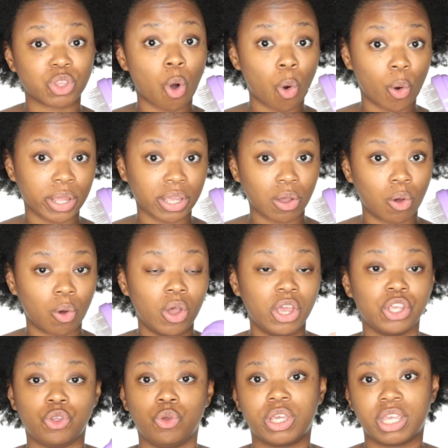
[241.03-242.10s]
oil,
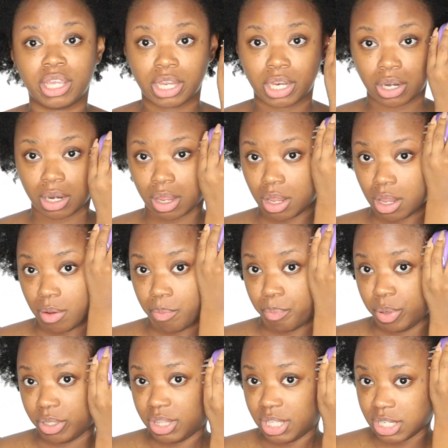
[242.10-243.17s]
you can
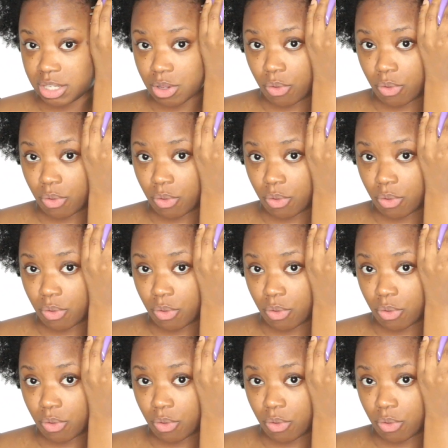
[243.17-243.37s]
put this